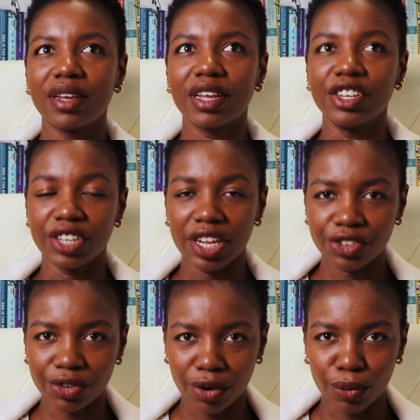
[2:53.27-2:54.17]

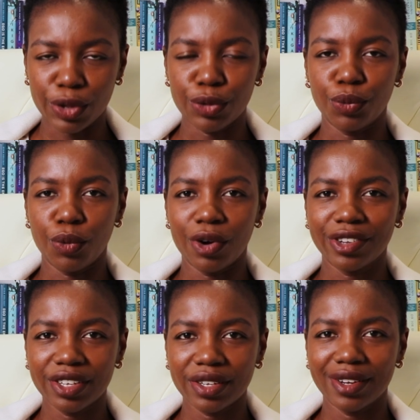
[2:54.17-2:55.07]
intentional with
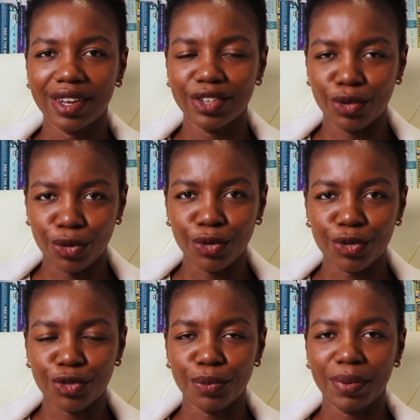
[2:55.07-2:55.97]
what you
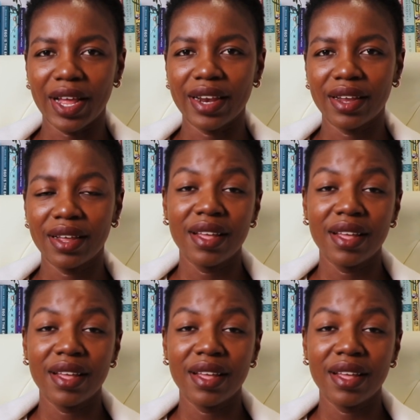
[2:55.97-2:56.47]
use to plan.